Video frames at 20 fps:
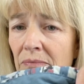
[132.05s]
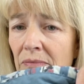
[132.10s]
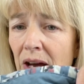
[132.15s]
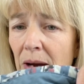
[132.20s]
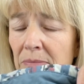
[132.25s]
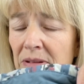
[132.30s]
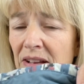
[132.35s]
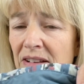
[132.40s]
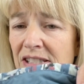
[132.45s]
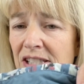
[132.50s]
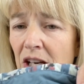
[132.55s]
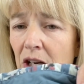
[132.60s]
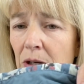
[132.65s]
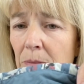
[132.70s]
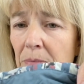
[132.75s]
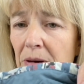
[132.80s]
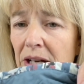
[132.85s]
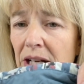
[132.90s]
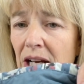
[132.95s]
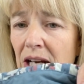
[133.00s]
I believe that's how you
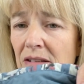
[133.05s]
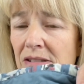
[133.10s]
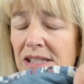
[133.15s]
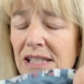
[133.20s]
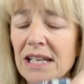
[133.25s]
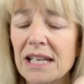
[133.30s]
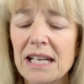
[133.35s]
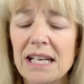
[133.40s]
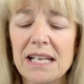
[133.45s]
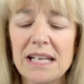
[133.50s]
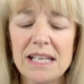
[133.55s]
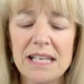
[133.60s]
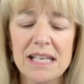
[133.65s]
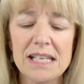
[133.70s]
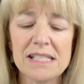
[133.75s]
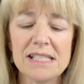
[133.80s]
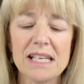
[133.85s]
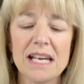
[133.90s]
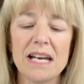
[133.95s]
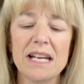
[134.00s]
pronounce it. It
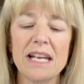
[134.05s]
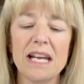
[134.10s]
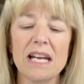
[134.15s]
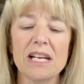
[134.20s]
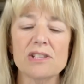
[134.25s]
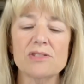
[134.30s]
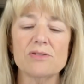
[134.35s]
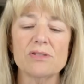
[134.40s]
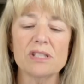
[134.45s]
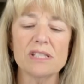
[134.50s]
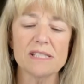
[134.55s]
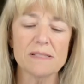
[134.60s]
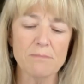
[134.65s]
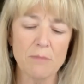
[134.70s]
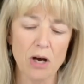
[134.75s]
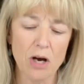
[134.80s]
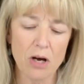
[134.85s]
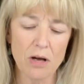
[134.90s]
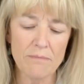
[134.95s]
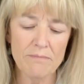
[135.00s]
is an extra
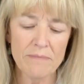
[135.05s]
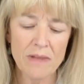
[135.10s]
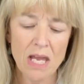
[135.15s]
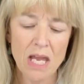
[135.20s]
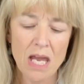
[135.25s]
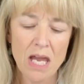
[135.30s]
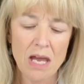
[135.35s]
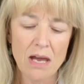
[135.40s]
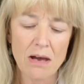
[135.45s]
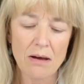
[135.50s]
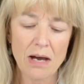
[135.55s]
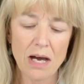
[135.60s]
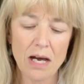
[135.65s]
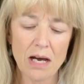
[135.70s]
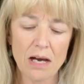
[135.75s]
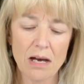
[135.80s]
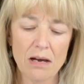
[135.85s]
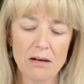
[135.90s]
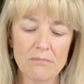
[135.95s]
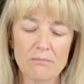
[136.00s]
small.
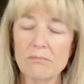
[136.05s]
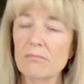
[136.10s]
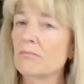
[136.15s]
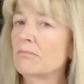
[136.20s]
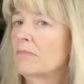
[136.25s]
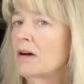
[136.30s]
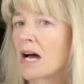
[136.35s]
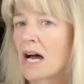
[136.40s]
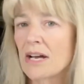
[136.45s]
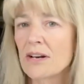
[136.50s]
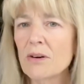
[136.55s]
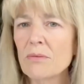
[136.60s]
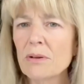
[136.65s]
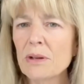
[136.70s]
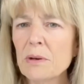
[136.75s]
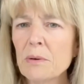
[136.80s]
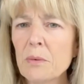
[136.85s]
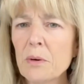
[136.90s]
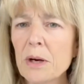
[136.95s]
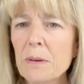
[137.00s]
I don't
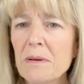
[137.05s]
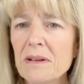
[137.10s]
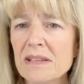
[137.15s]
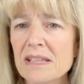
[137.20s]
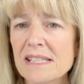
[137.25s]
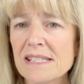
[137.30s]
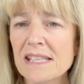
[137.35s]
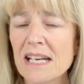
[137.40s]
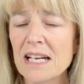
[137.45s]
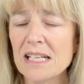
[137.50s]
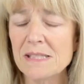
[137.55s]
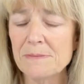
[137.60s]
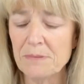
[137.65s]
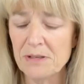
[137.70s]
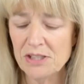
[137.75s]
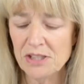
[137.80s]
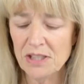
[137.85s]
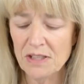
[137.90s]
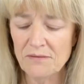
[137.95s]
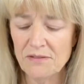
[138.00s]
really worry about the size,
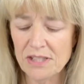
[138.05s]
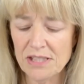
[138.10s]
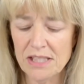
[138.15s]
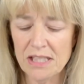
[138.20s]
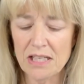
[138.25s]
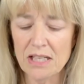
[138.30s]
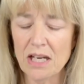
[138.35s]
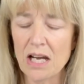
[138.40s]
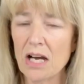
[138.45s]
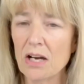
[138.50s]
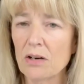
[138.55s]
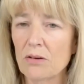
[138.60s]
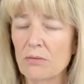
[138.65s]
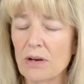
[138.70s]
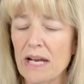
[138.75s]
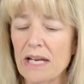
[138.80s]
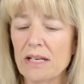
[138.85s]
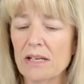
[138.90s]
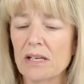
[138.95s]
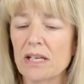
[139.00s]
especially if it's in a
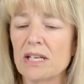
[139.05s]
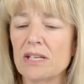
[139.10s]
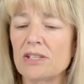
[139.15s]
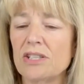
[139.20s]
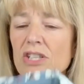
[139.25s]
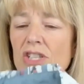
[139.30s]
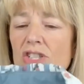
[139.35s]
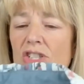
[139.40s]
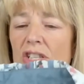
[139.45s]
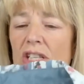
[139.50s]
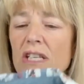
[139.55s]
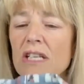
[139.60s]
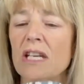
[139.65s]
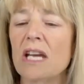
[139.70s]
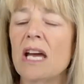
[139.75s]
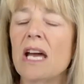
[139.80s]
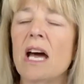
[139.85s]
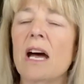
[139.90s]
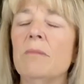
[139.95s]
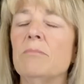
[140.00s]
great condition,
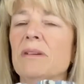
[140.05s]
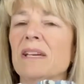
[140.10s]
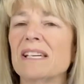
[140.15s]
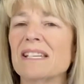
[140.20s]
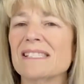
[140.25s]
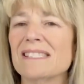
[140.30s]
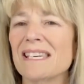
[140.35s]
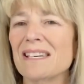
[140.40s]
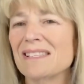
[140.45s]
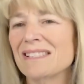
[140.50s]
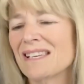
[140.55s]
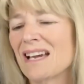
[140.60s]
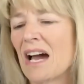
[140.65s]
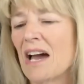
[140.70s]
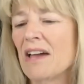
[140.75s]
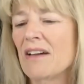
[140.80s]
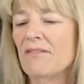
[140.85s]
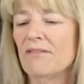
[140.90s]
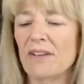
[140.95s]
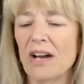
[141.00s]
because
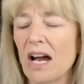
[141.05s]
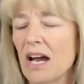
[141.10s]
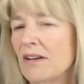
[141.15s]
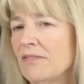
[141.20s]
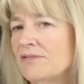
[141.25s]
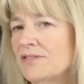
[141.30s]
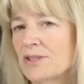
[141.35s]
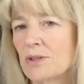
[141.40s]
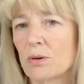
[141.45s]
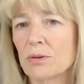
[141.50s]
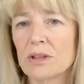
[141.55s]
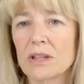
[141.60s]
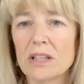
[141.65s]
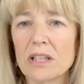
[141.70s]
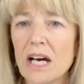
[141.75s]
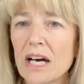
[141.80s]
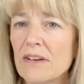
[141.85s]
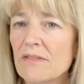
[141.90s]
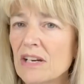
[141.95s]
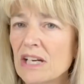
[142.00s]
I've sold a
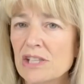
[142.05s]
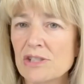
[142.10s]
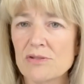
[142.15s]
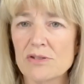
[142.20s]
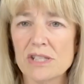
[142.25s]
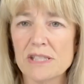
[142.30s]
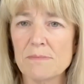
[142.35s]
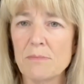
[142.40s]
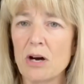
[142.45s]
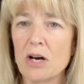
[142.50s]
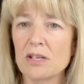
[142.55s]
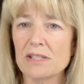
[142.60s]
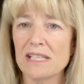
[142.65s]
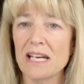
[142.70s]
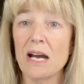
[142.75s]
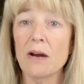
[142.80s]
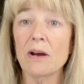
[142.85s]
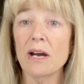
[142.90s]
lot of extra smalls.